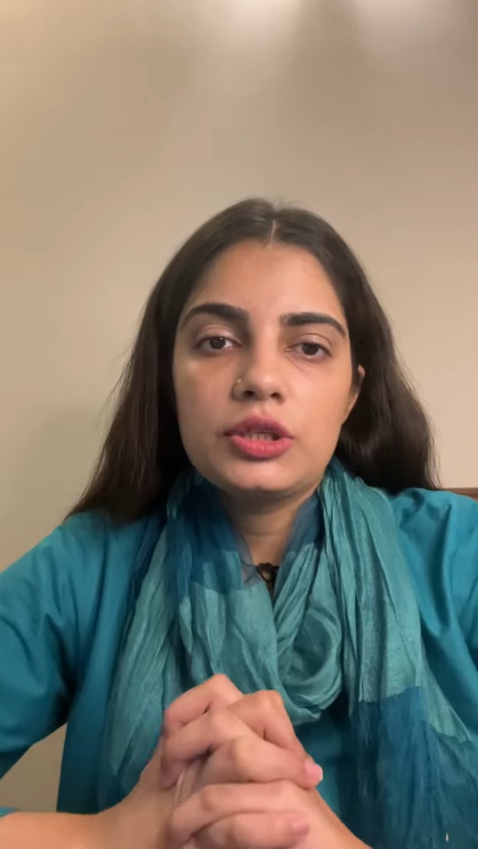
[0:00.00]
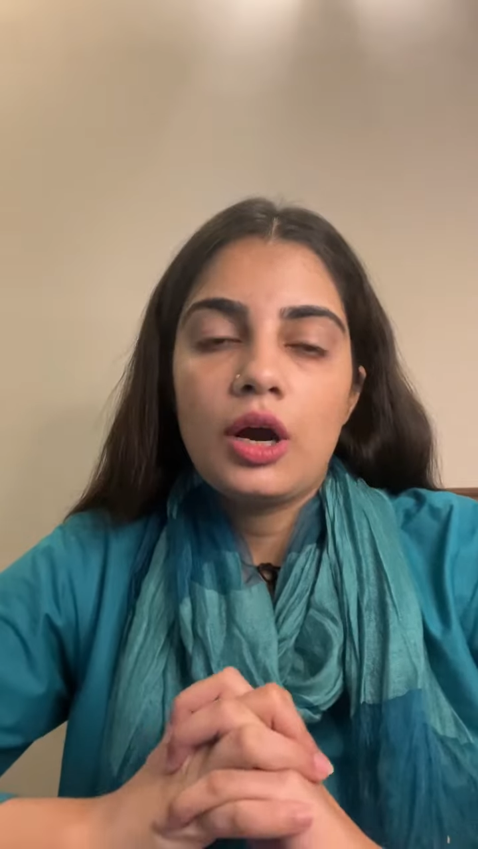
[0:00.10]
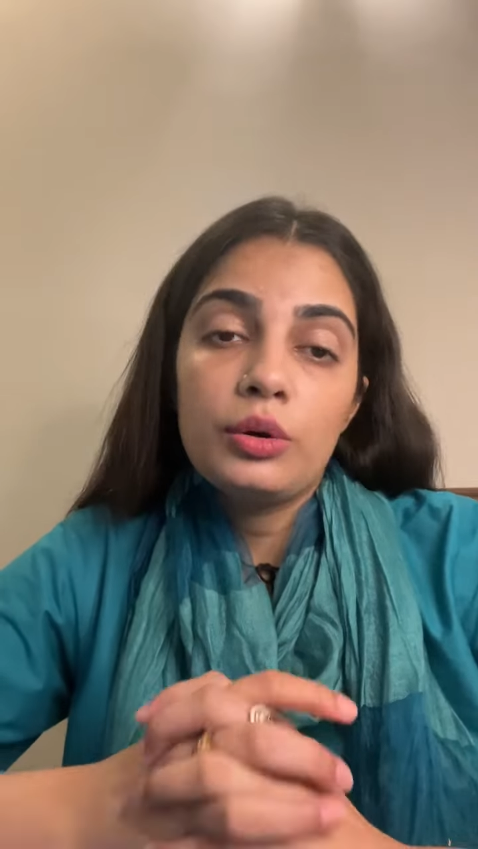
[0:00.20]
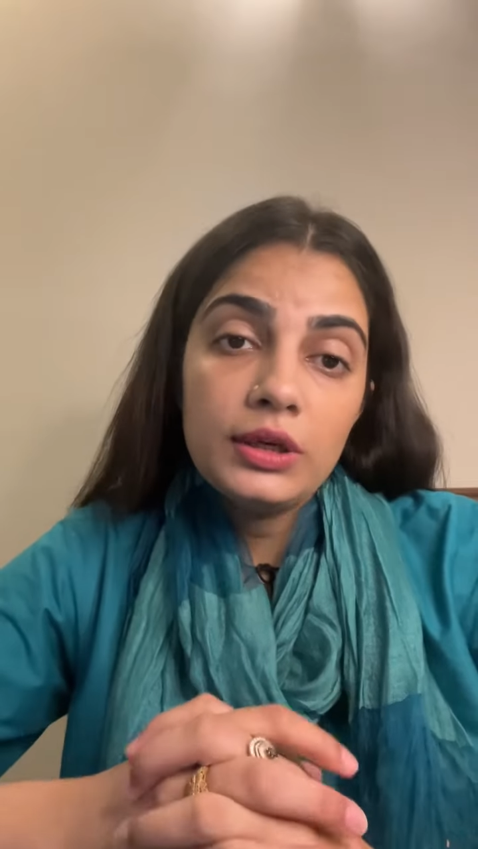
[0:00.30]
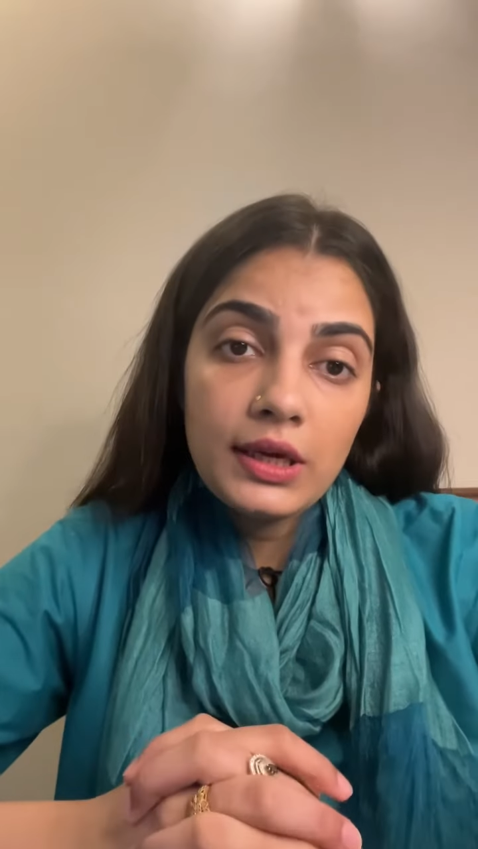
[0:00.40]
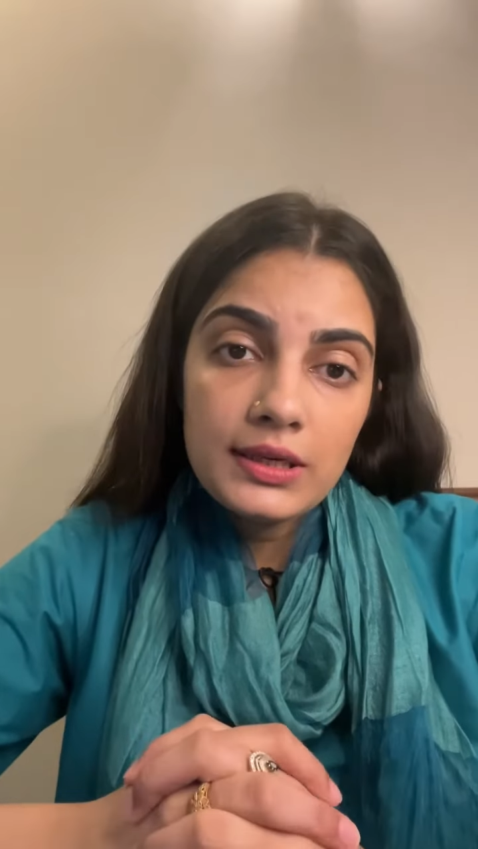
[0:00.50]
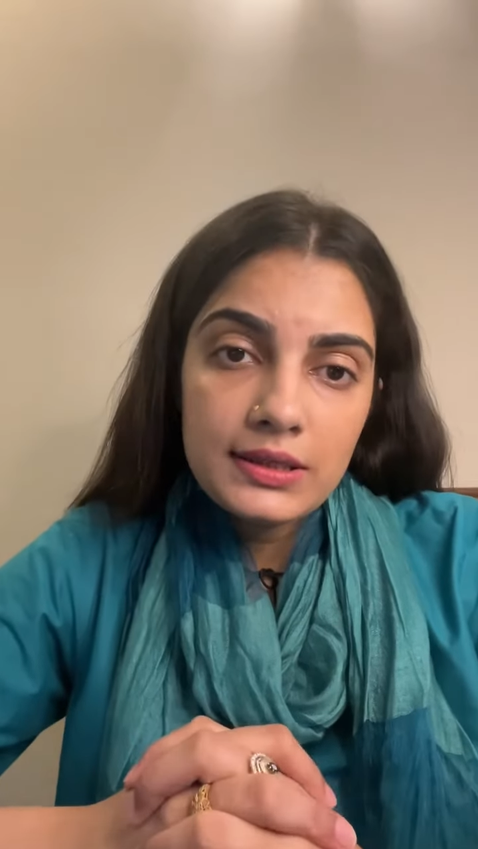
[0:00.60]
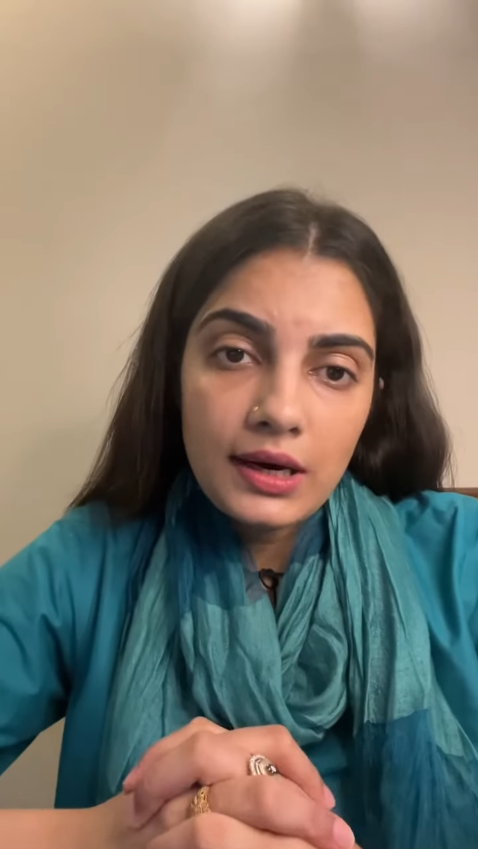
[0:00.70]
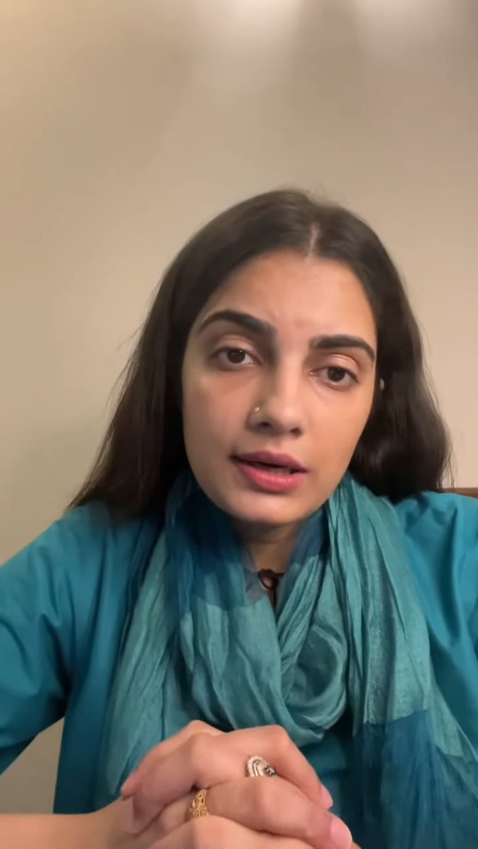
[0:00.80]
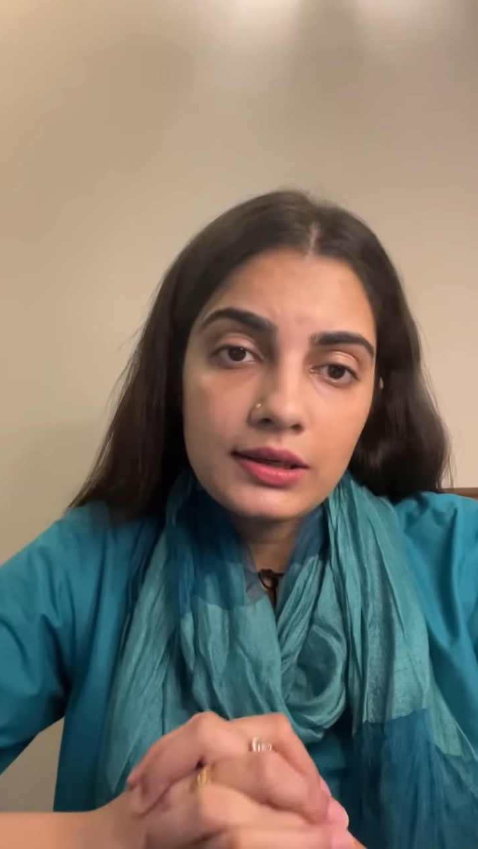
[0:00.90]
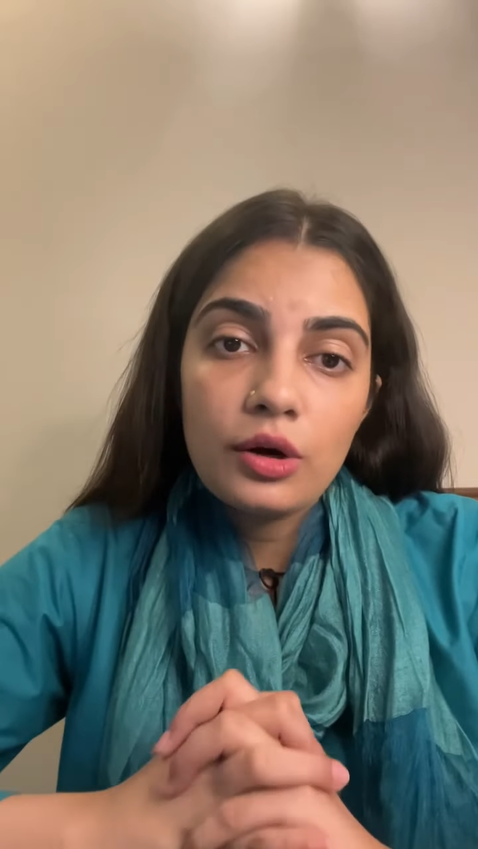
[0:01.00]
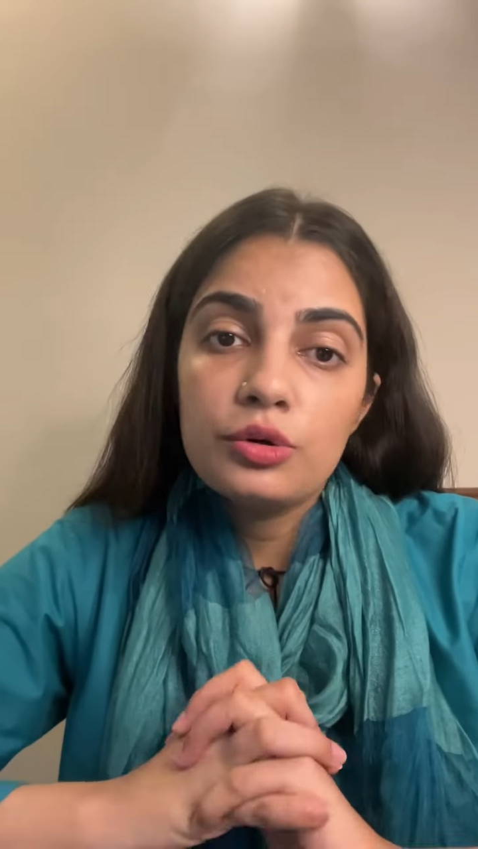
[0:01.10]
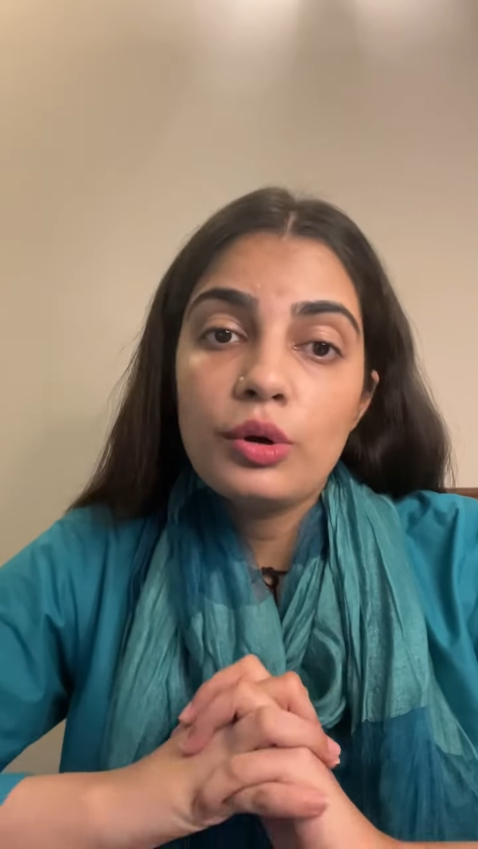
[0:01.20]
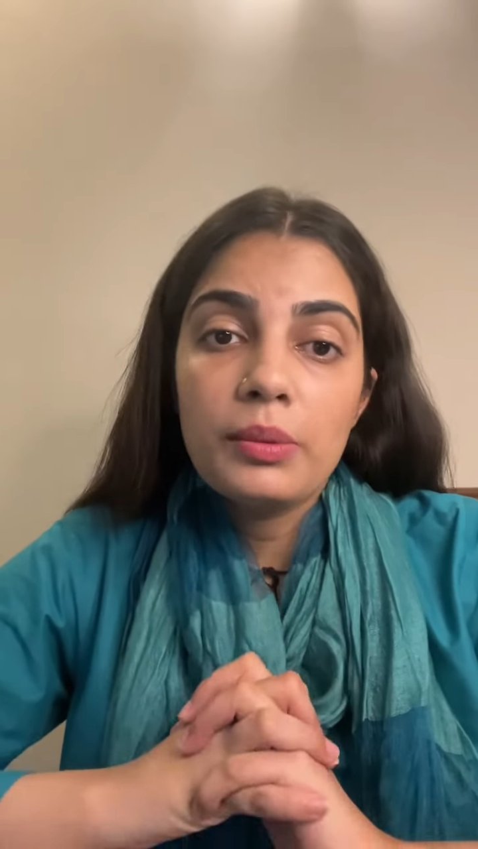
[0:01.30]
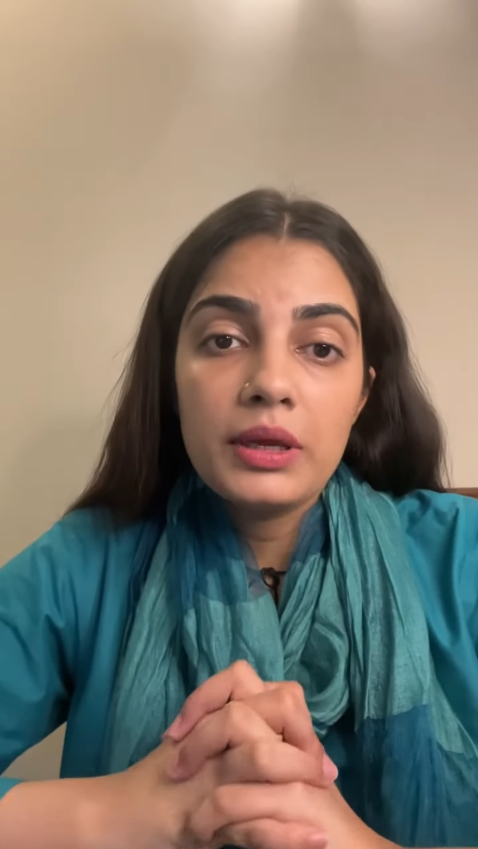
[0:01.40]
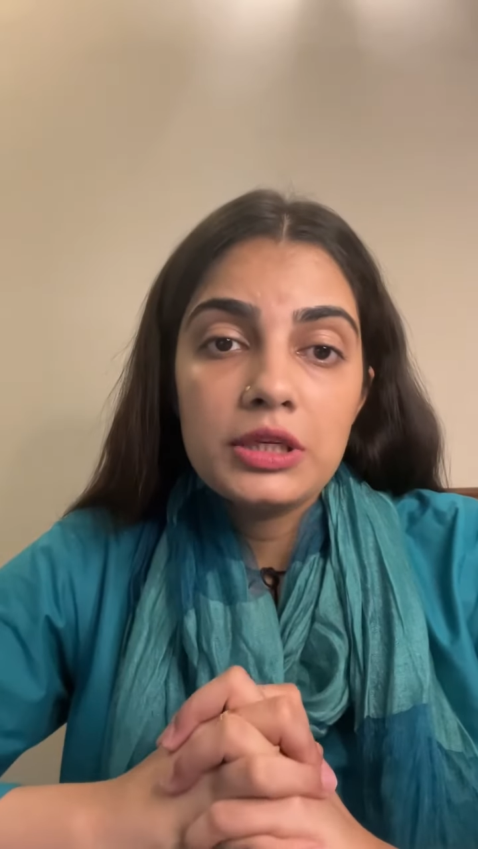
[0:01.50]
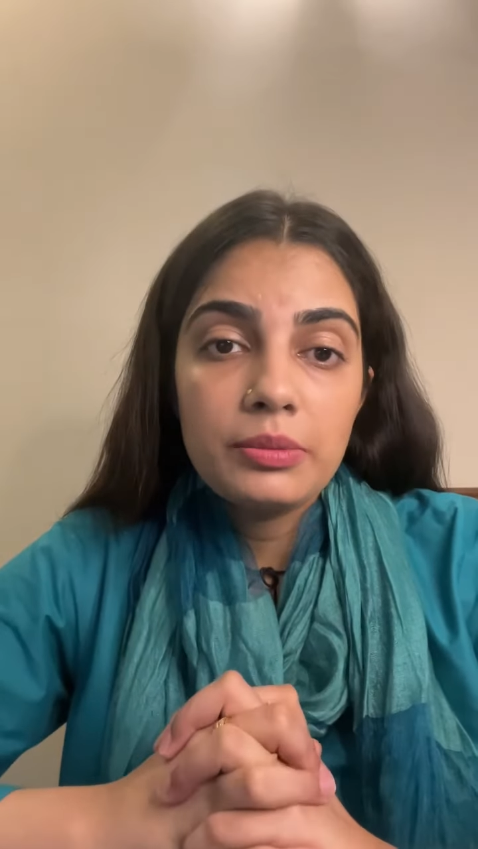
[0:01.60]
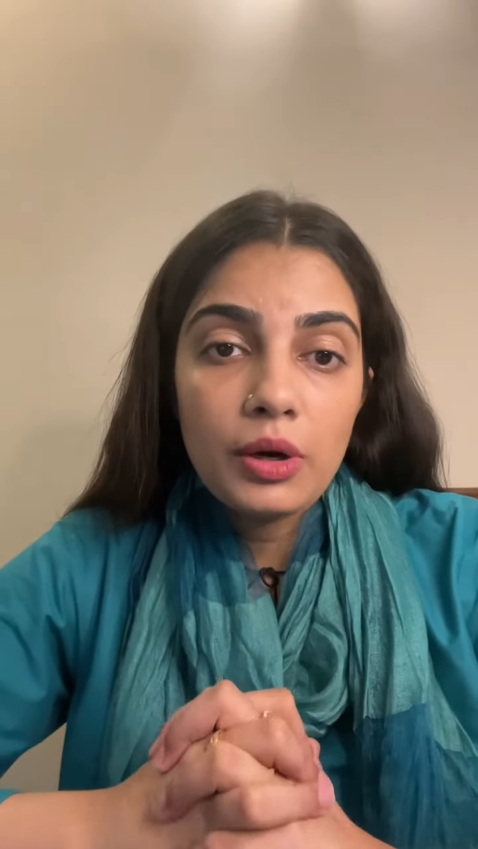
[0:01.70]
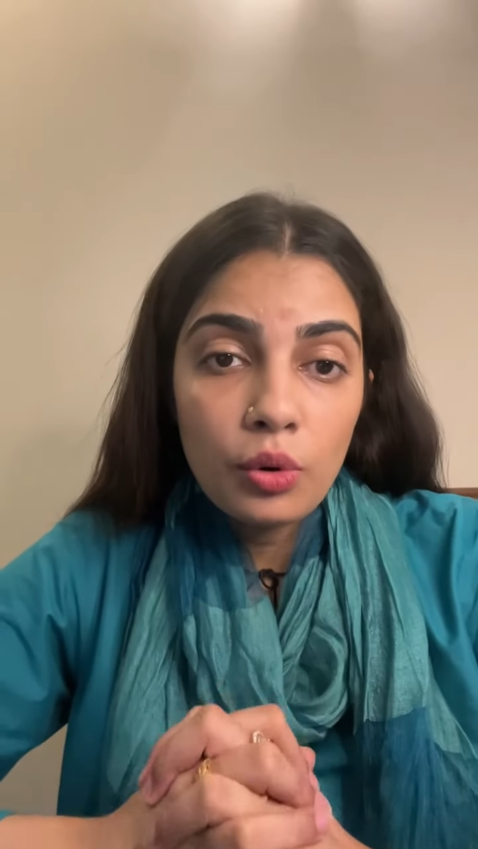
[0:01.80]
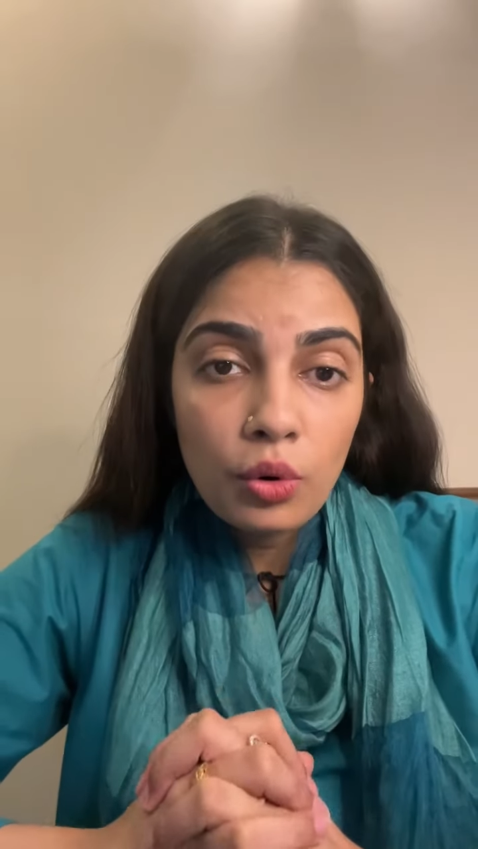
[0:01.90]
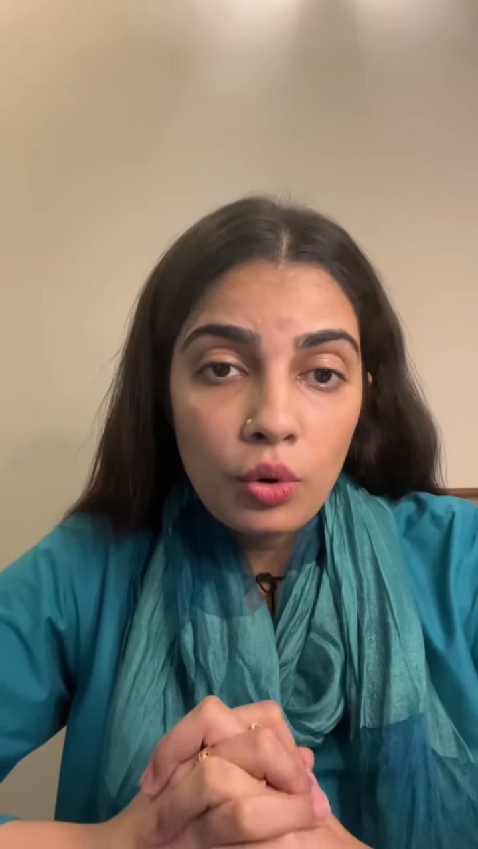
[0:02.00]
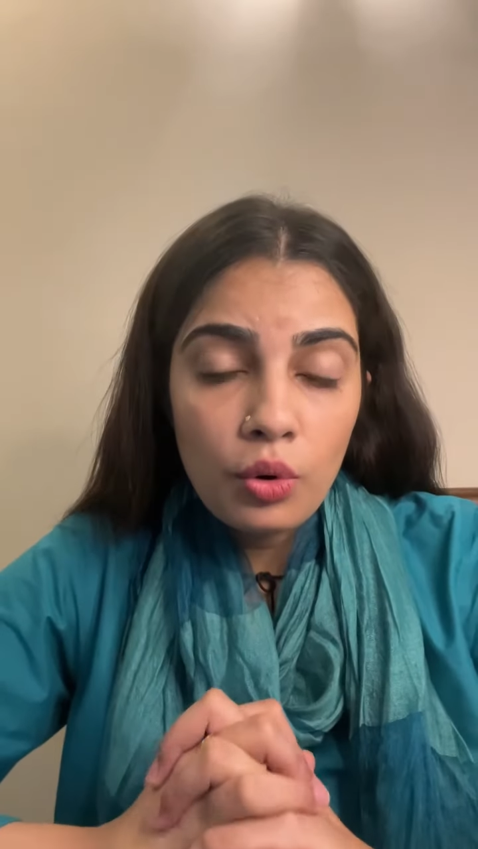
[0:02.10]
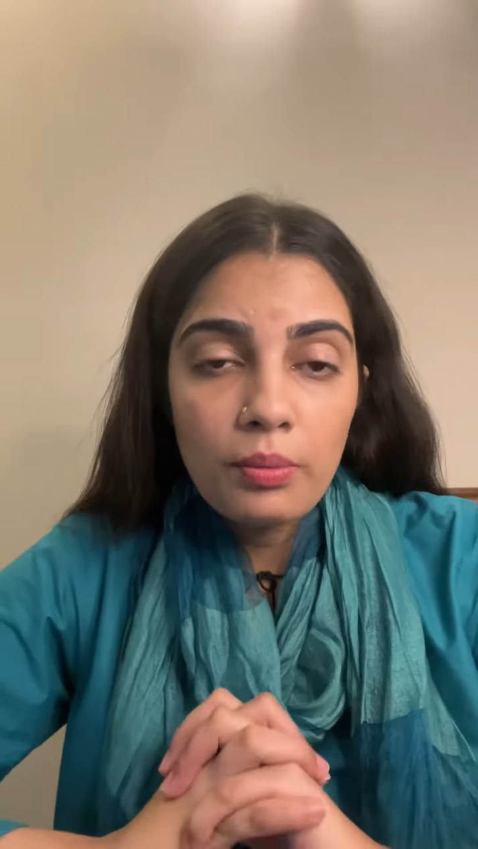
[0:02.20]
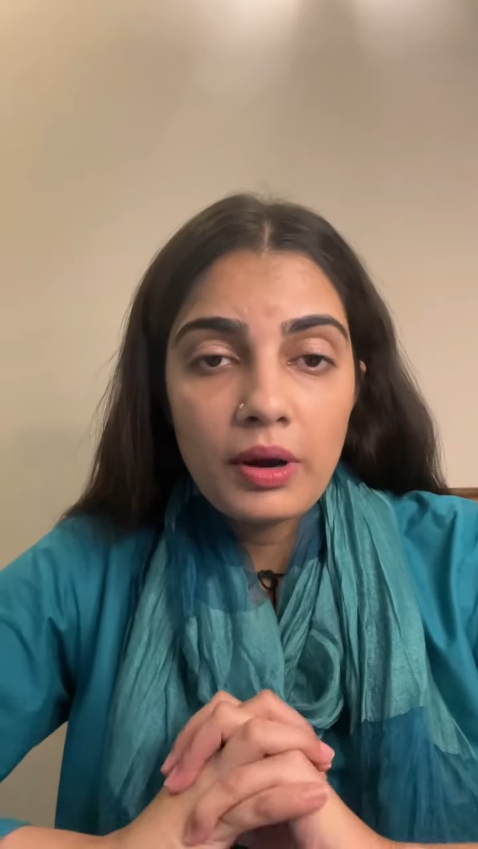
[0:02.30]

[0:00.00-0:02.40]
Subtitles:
How did I start? How do I manage my home,